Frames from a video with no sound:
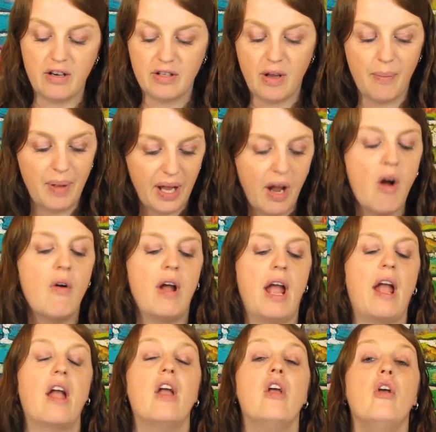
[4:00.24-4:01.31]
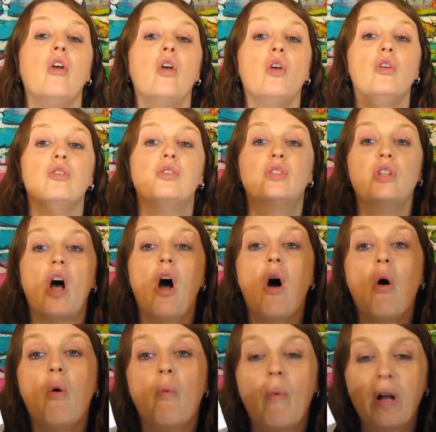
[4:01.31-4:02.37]
So I'm like, okay.
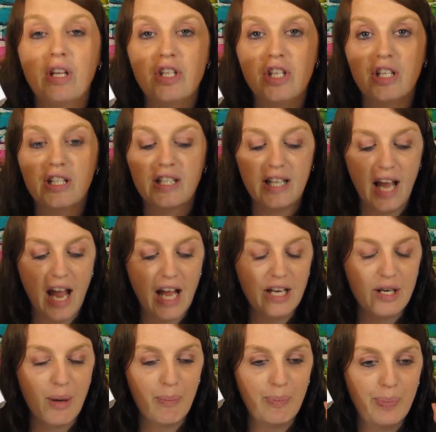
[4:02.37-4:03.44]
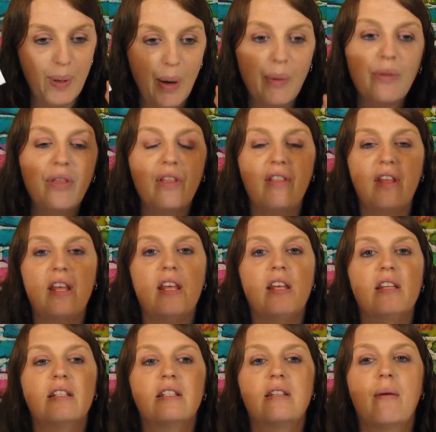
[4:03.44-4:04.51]
So when she scanned both of
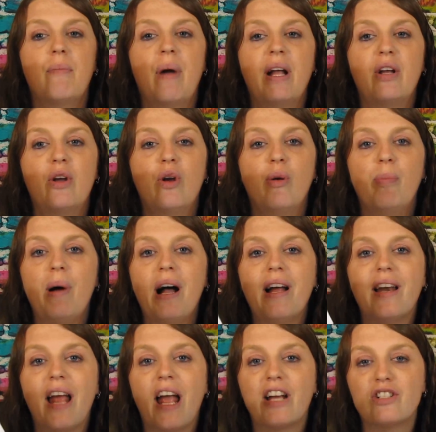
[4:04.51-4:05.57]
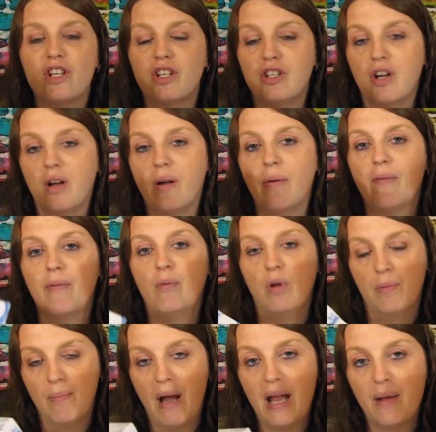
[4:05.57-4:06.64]
these, my coupon actually took,
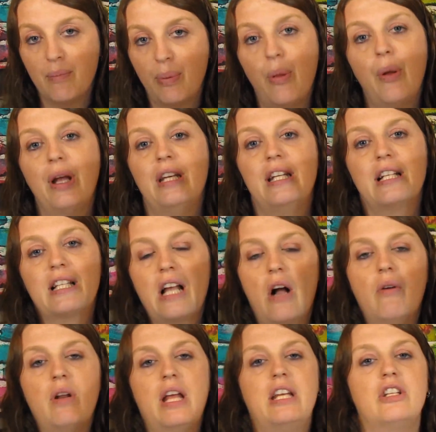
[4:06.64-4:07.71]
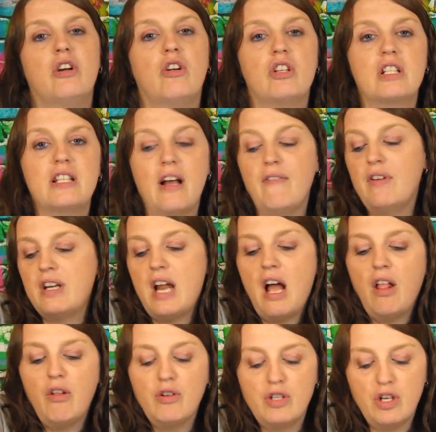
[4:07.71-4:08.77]
with my employee discount, it took
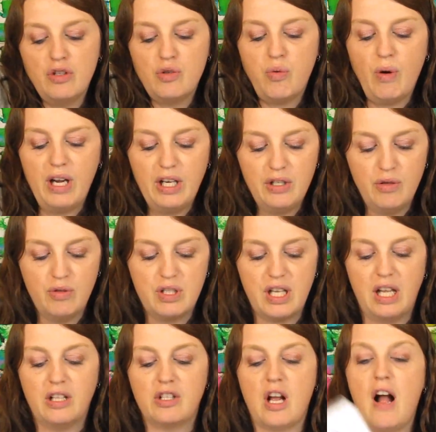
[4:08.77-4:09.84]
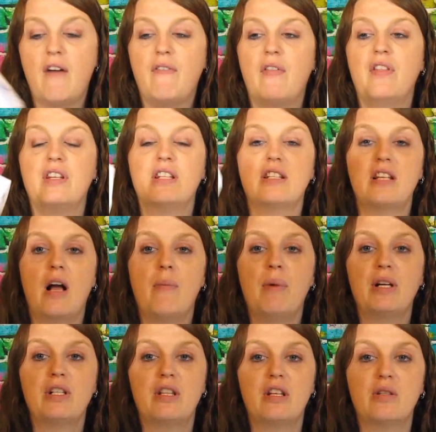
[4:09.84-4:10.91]
$7.22 off. And this is how
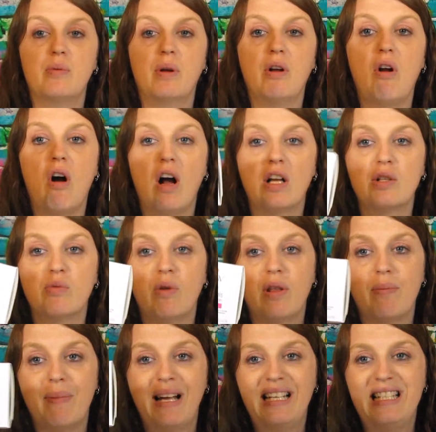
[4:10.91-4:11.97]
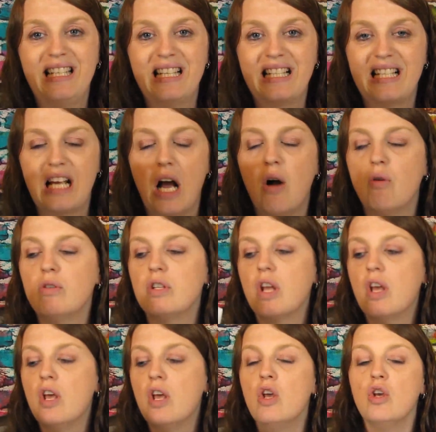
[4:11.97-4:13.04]
much this one cost with my discount.
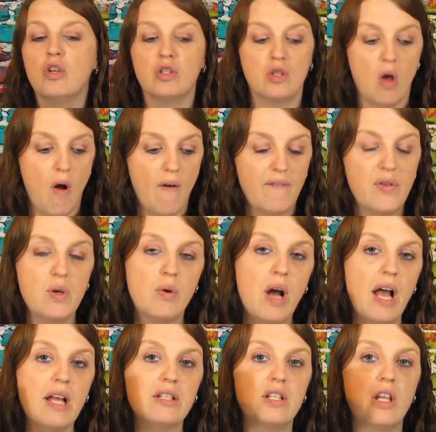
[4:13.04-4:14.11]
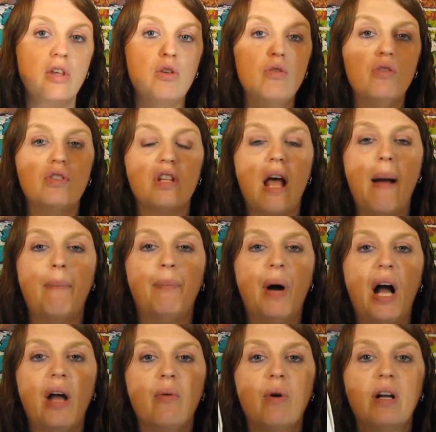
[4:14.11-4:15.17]
So if you guys use that
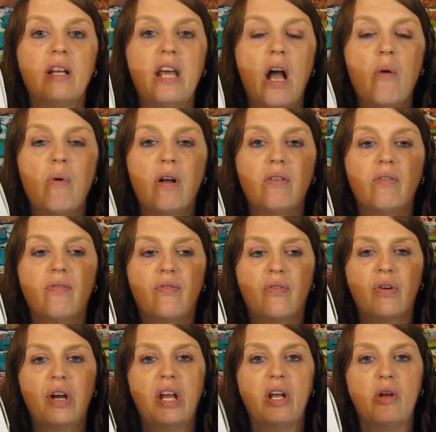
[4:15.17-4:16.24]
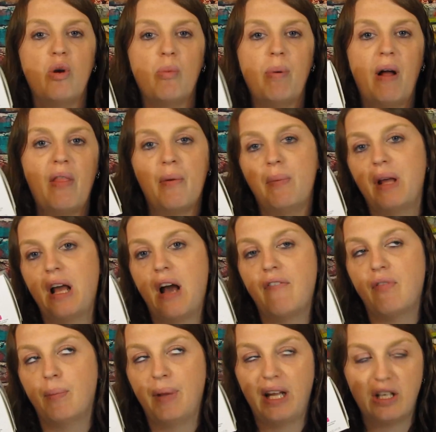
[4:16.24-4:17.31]
buy one, get one free coupon that we got
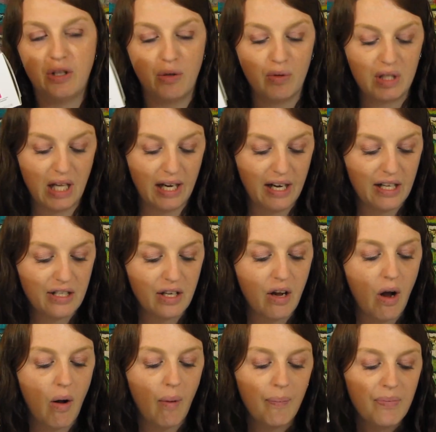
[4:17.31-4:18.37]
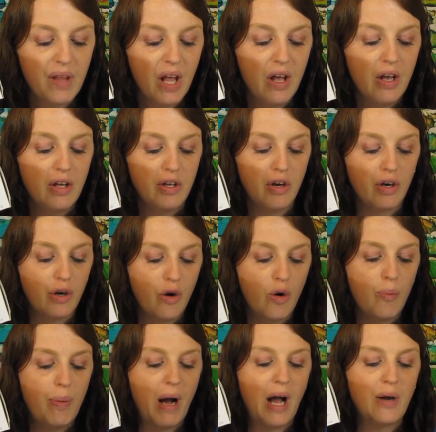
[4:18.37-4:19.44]
from like two Sundays ago, your
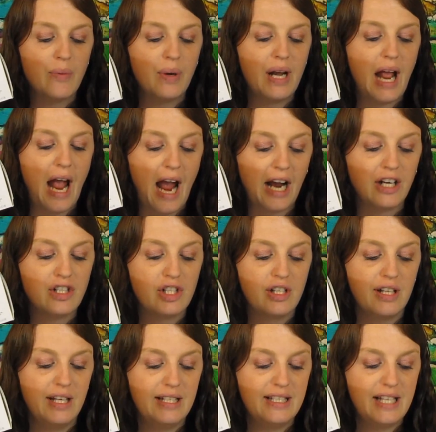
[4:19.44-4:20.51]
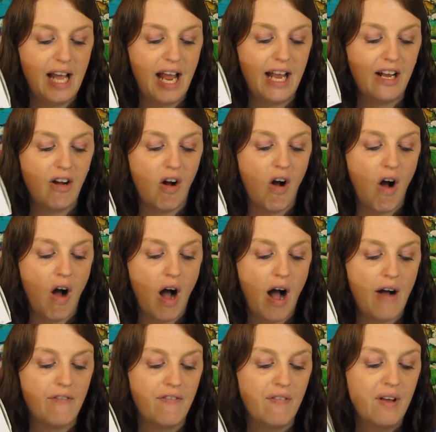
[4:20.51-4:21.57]
coupon would actually take
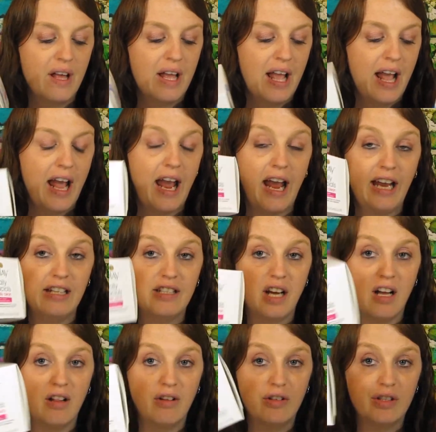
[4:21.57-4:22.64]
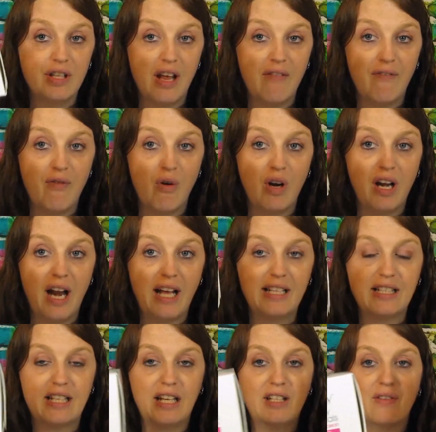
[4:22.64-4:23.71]
off
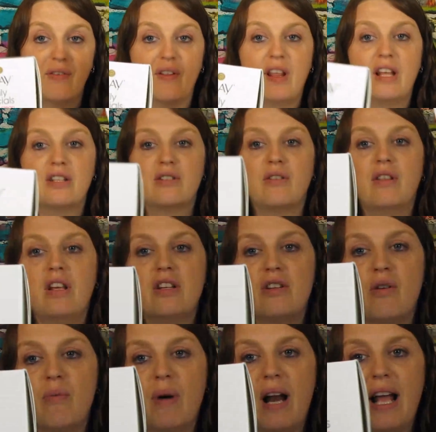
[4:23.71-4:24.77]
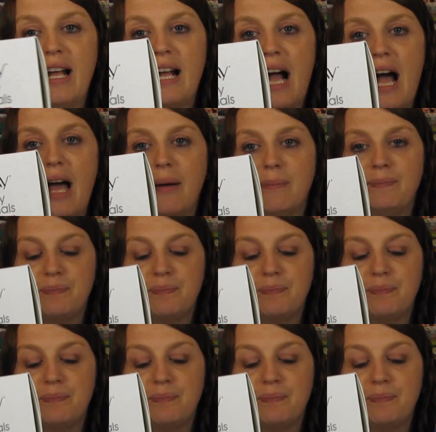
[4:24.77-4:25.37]
$8.49 for these. So these are what I got.